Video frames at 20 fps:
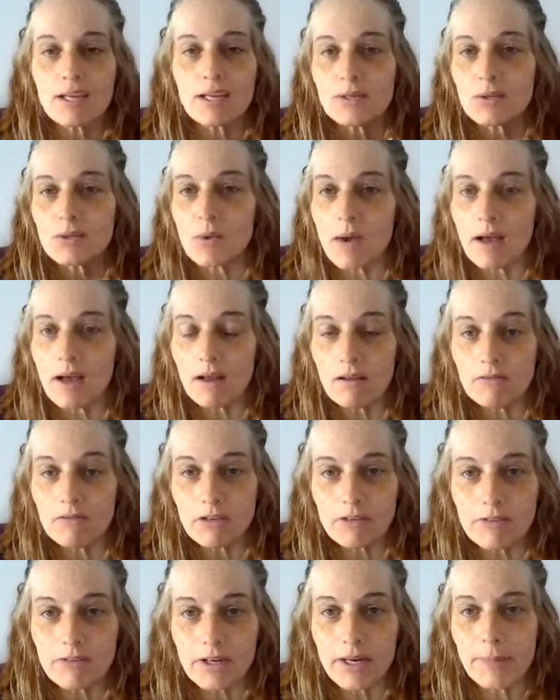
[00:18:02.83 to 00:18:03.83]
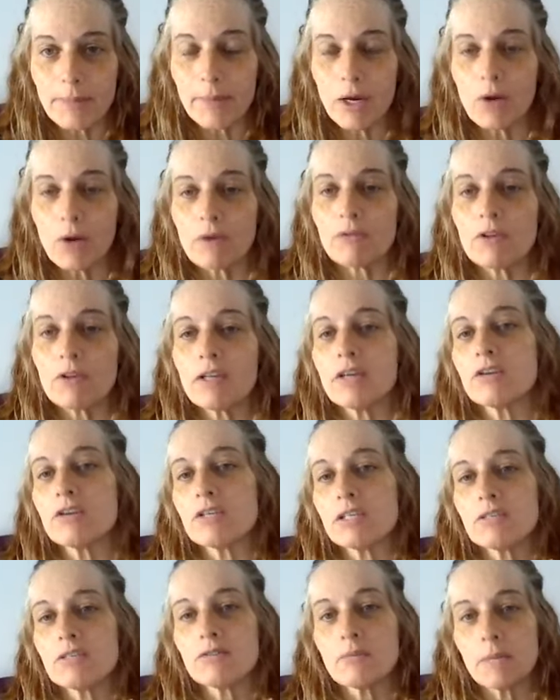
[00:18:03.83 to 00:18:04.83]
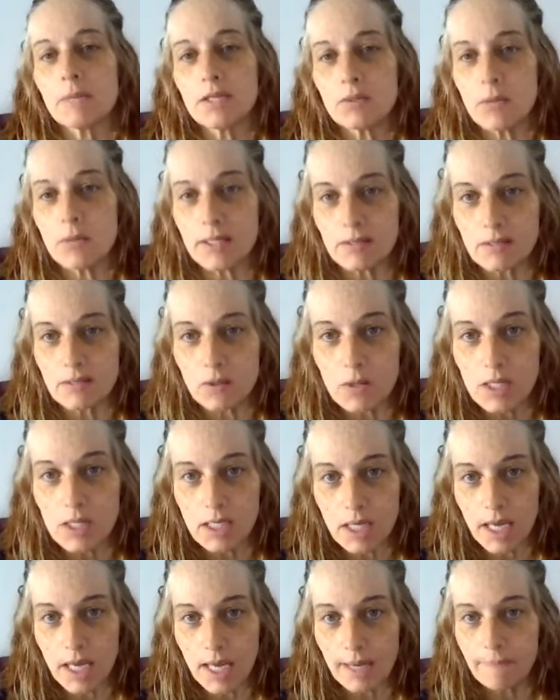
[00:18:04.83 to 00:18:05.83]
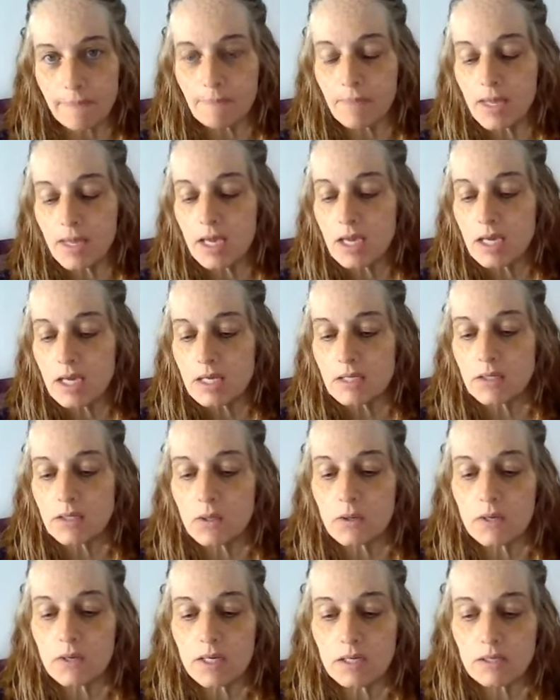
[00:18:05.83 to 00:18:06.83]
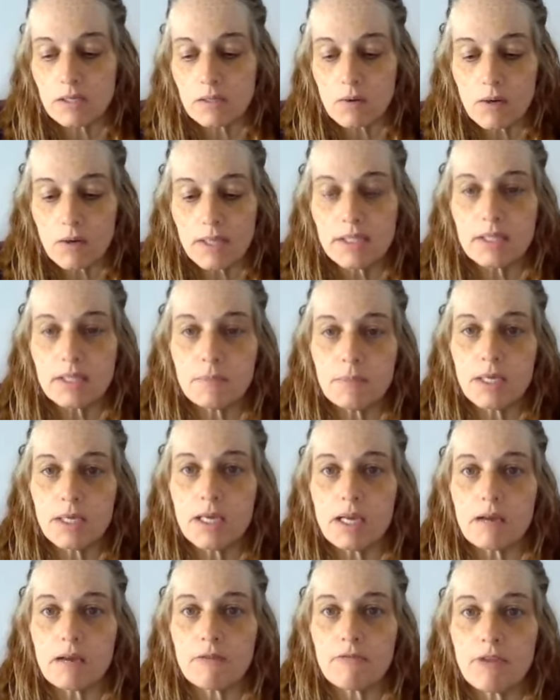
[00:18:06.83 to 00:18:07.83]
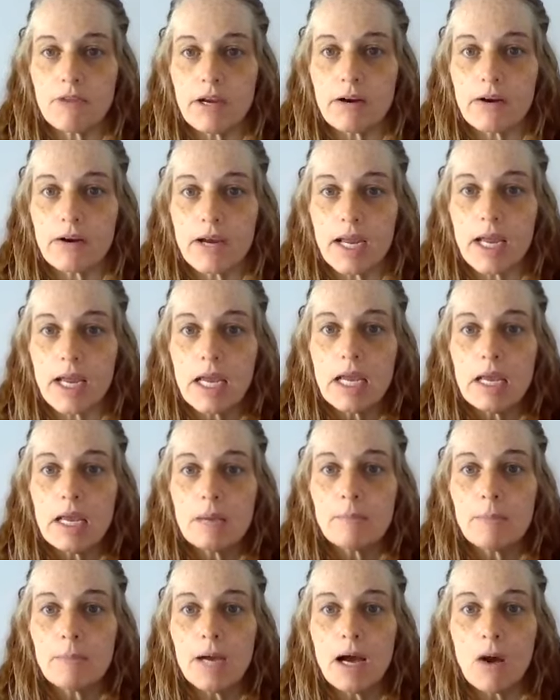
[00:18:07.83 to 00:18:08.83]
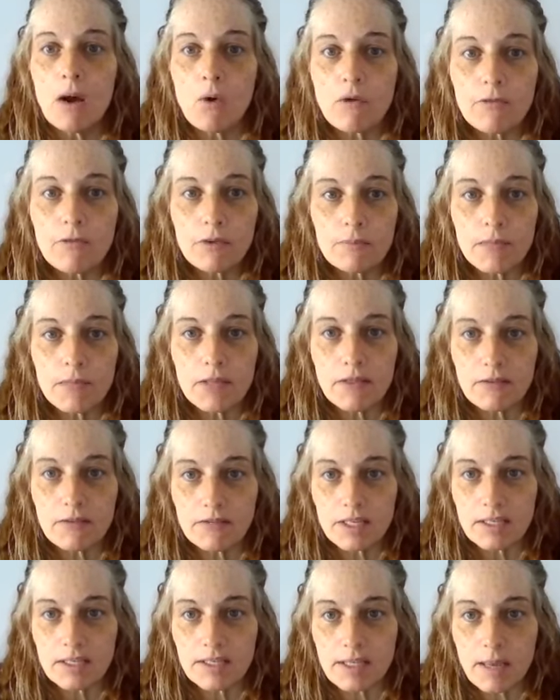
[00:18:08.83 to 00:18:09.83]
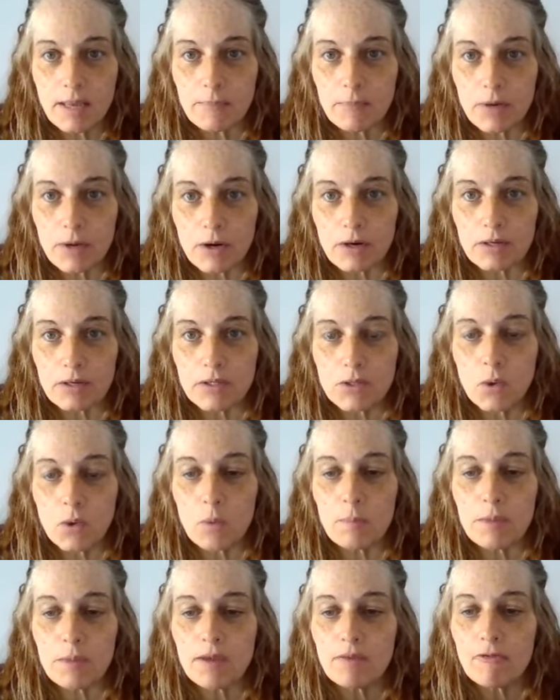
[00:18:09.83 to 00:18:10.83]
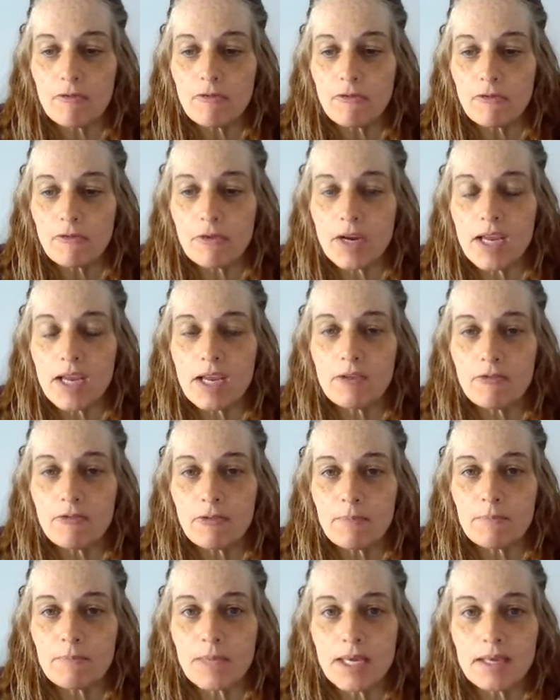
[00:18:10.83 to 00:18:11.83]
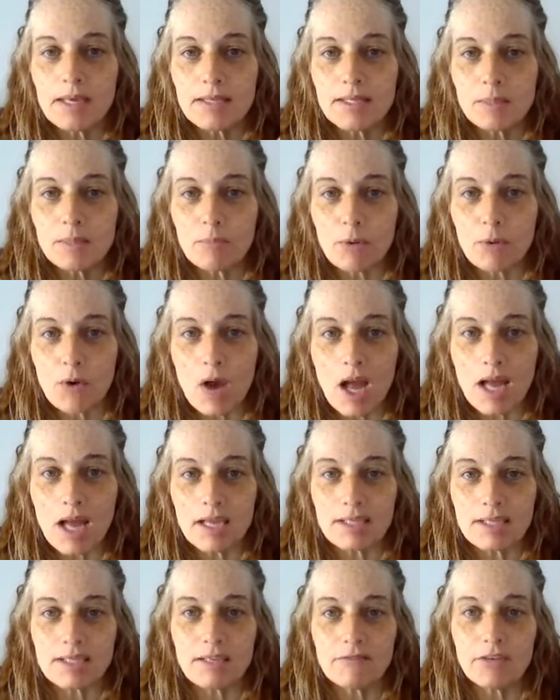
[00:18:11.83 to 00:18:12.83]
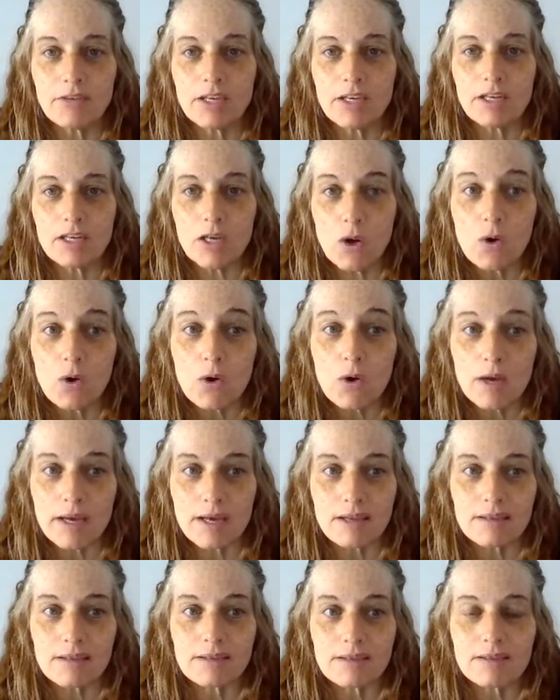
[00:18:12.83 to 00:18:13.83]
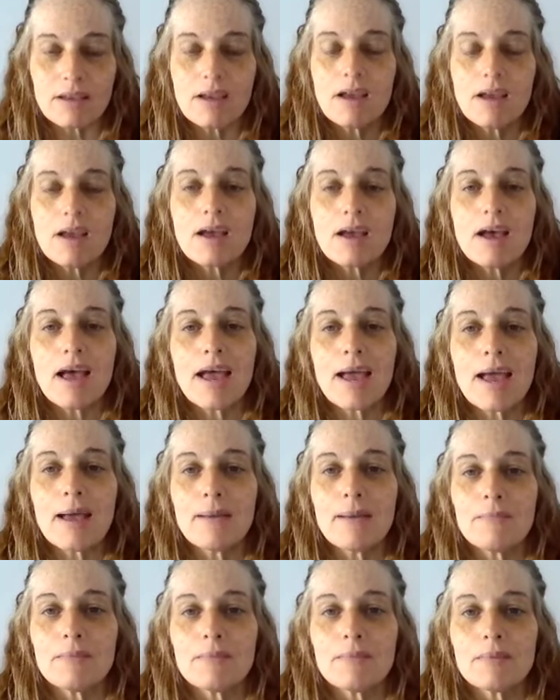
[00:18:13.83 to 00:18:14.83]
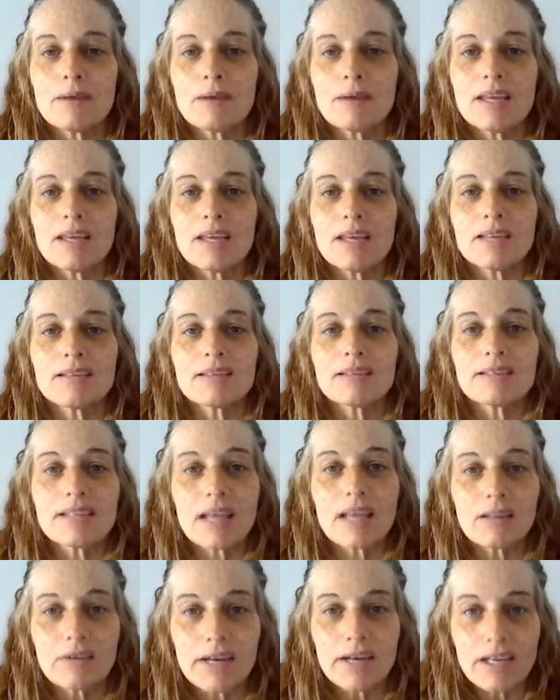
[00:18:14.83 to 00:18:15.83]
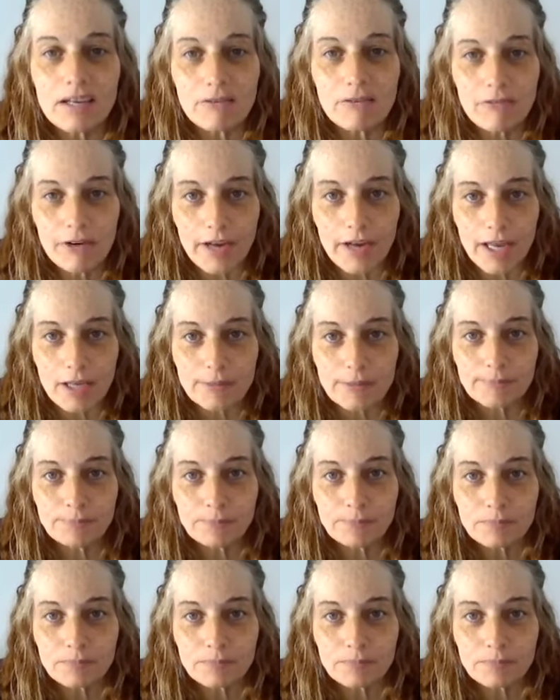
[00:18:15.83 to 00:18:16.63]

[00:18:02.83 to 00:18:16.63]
and 12 are very powerful energies for my twin soul and I. So it's going to be a very powerful month of December. So be free from being surprised if you notice um, things accelerating for you.